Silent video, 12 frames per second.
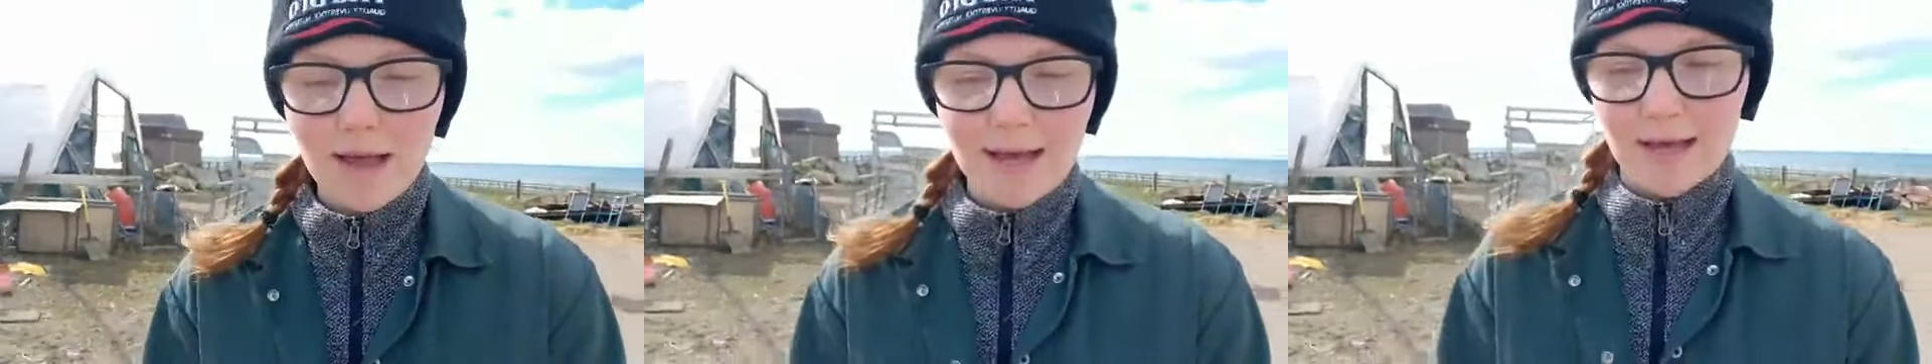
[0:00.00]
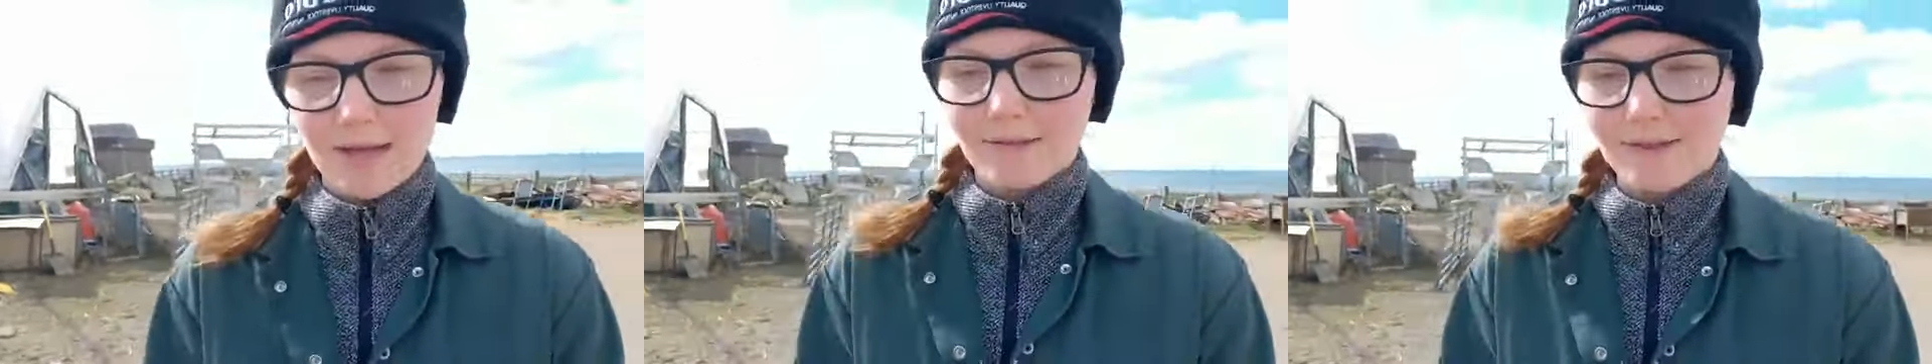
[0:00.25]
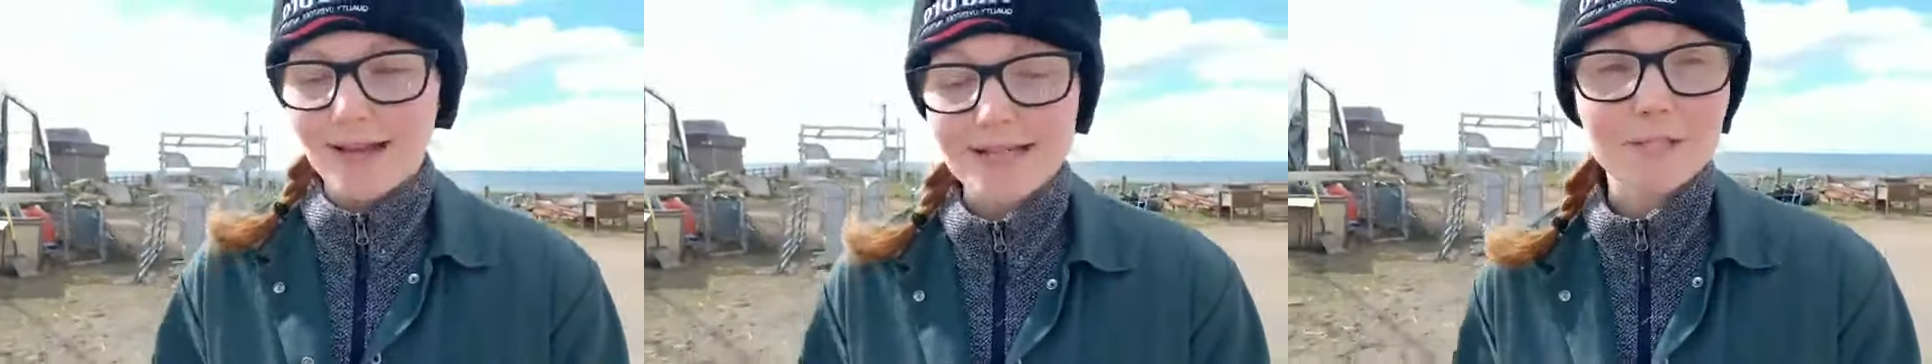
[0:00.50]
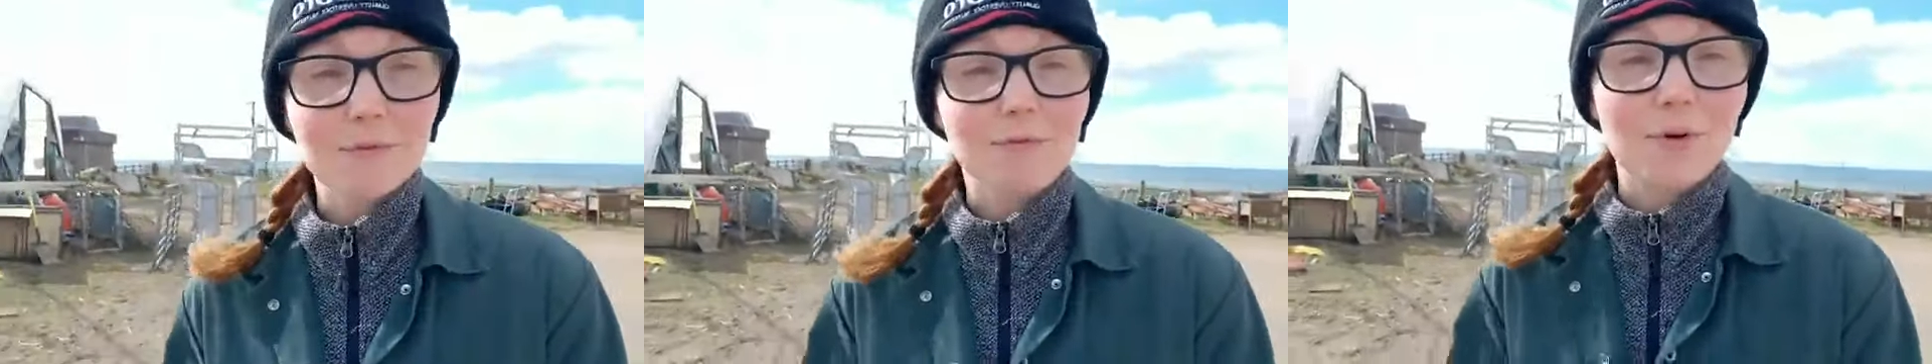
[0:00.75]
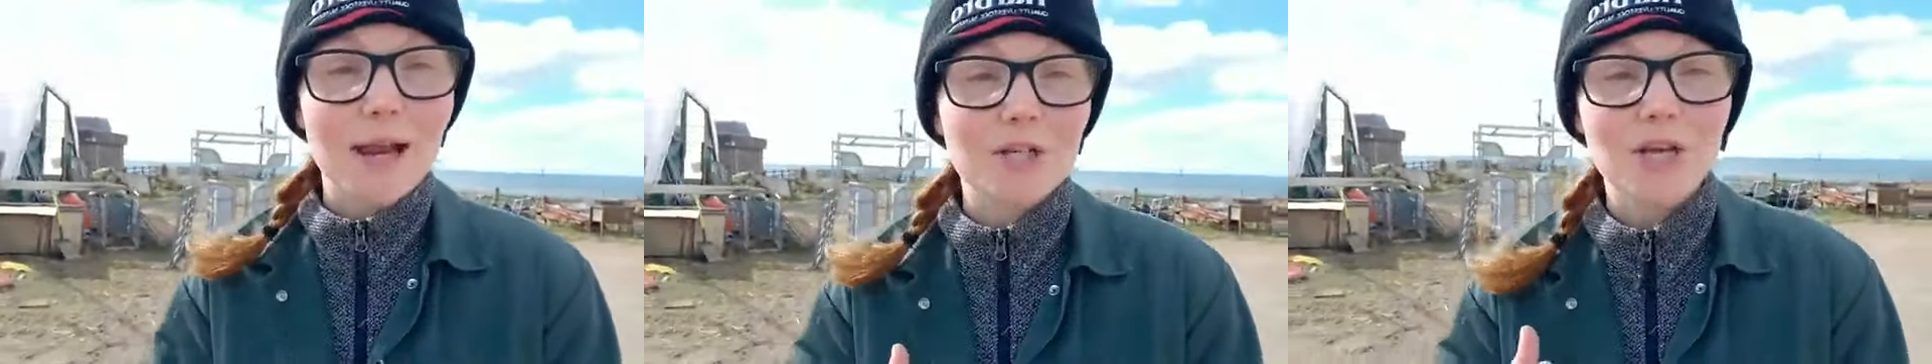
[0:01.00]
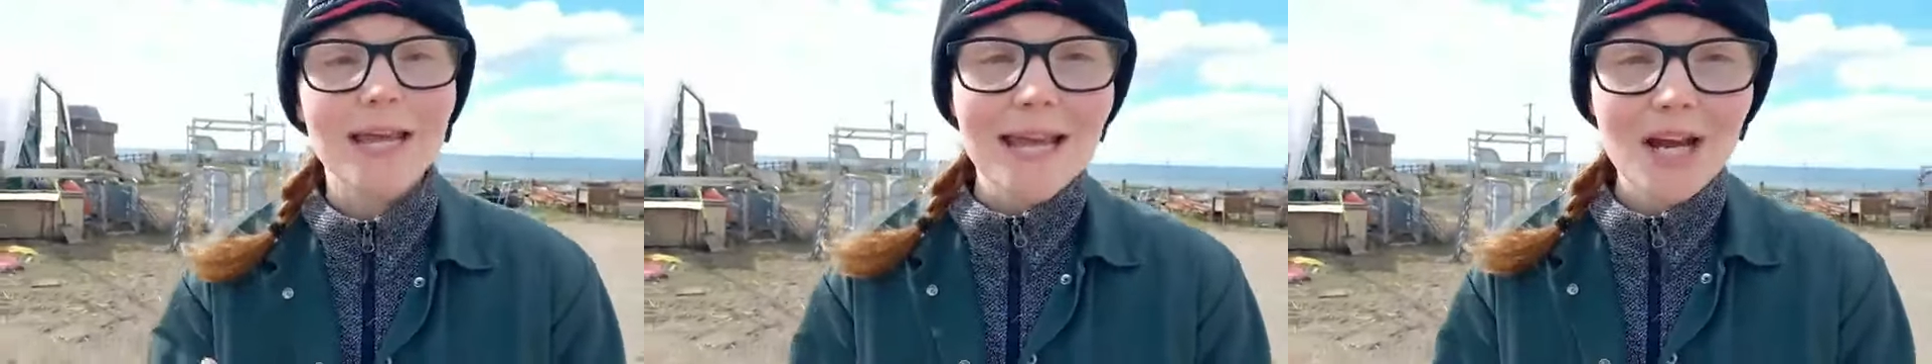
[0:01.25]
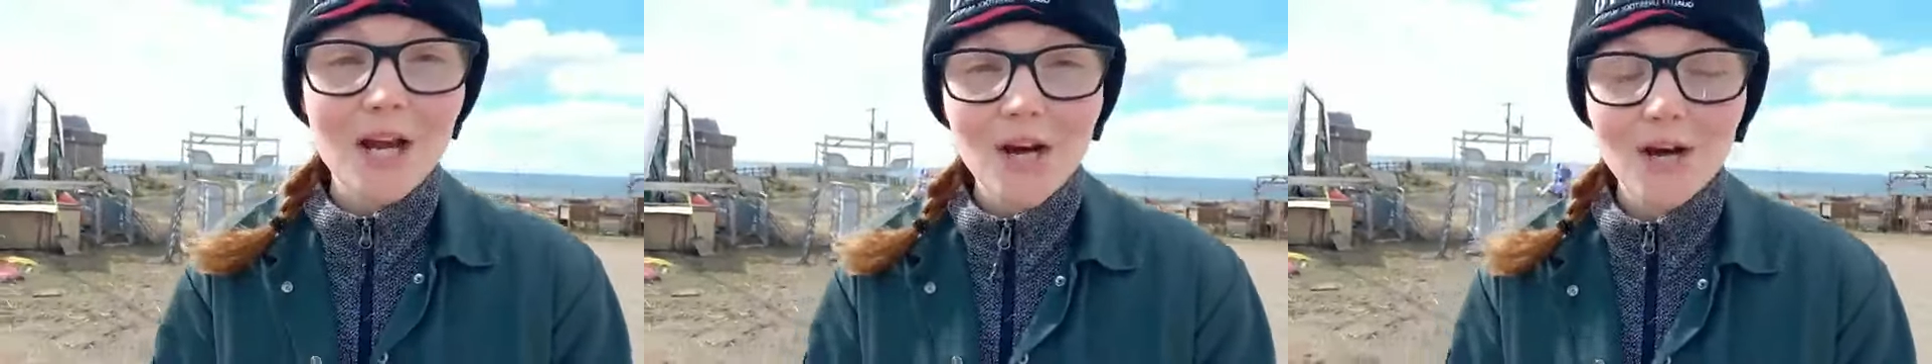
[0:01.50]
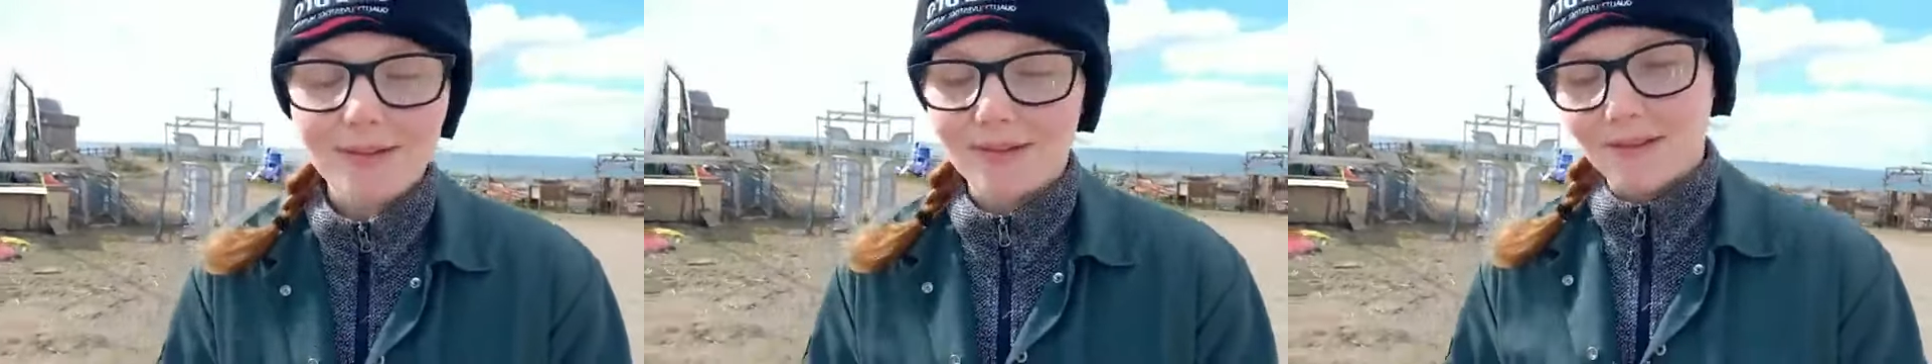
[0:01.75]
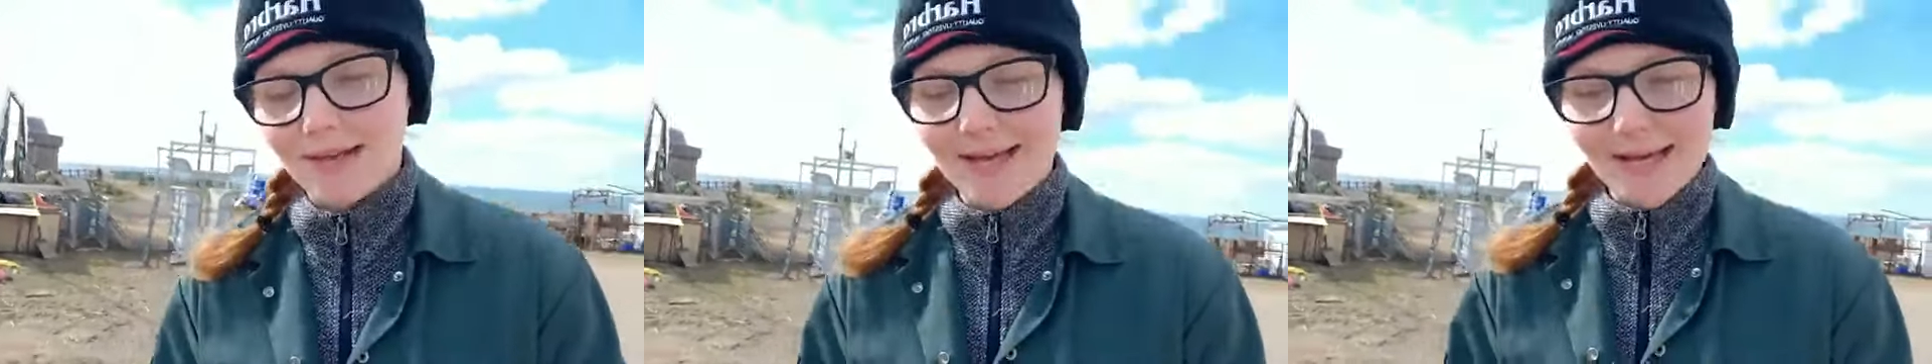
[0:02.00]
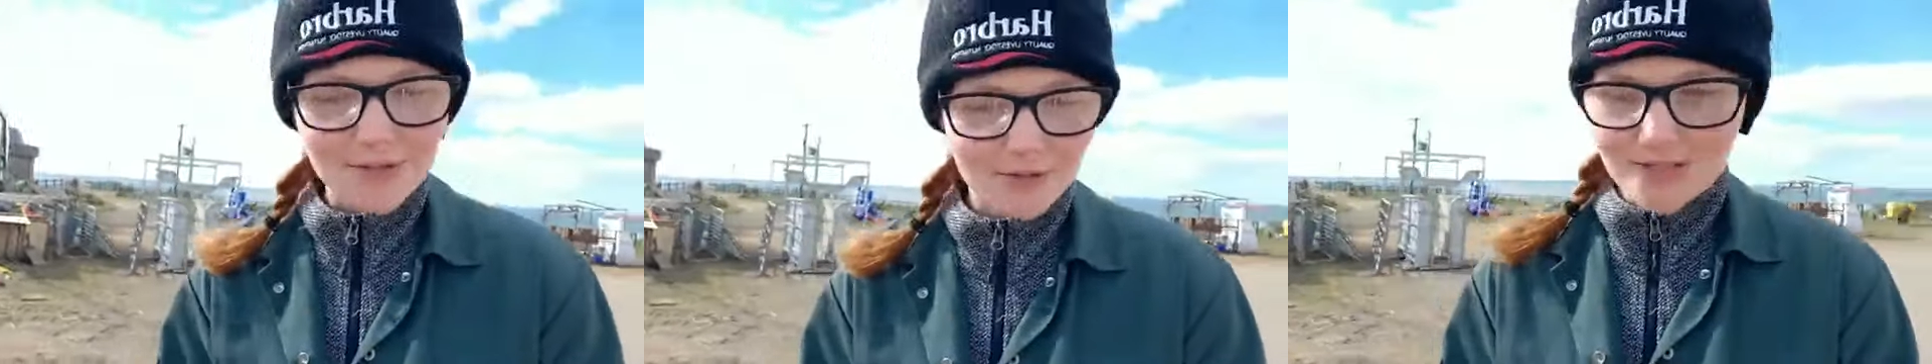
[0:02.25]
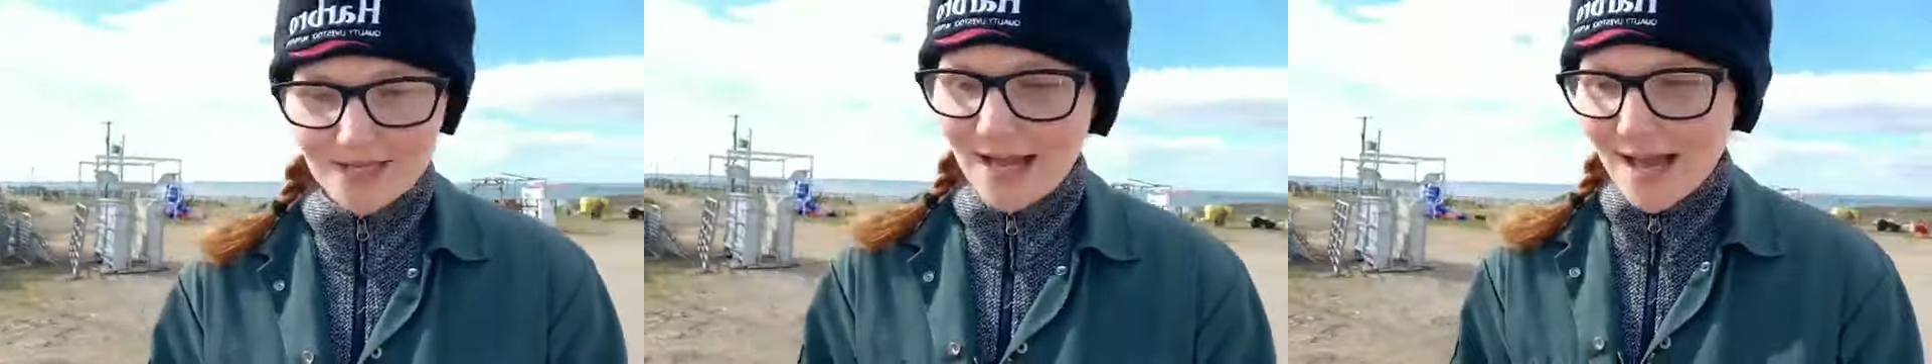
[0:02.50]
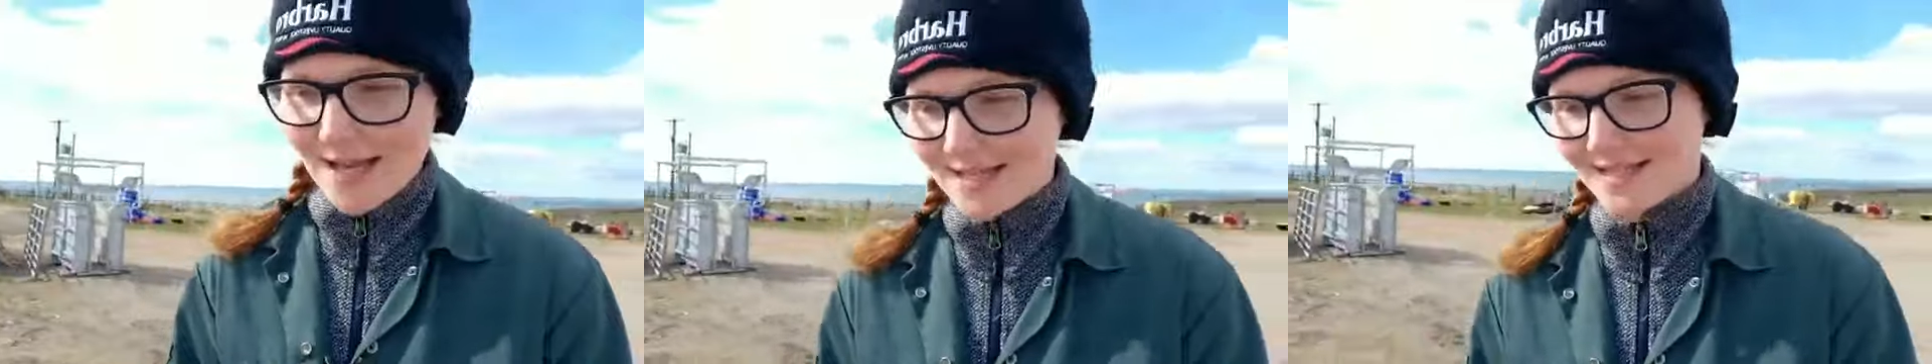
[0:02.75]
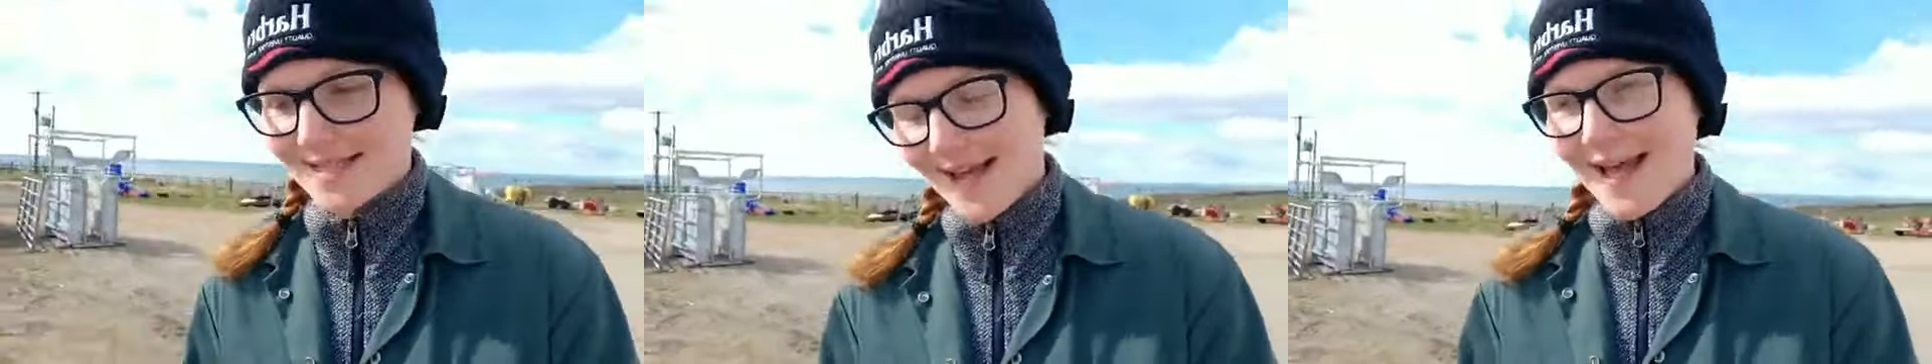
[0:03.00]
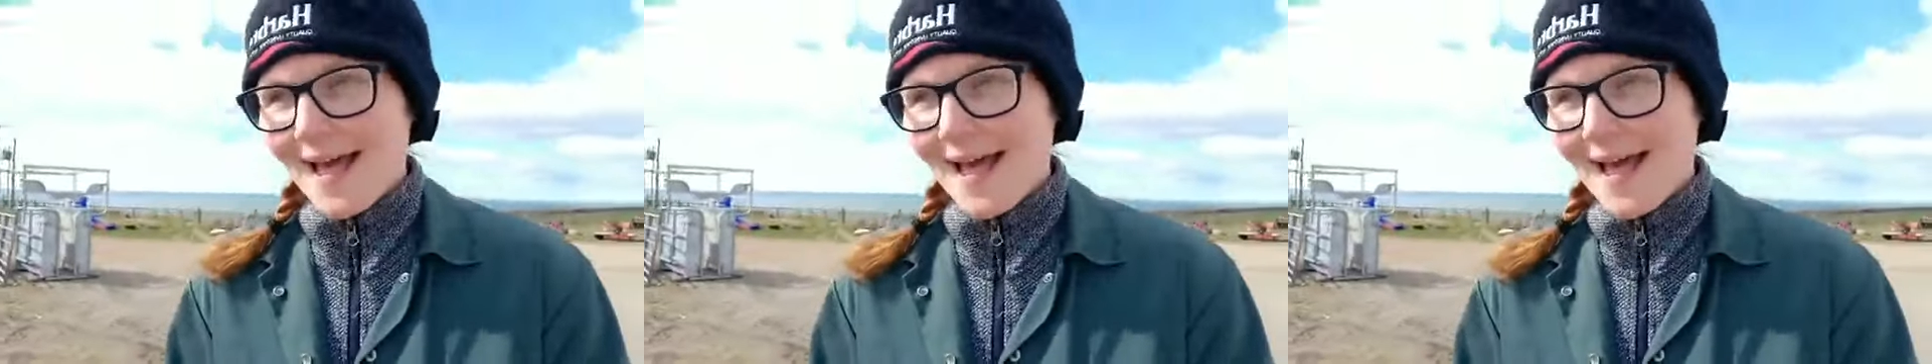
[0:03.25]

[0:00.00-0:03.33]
and they get some fresh air and they get exercise.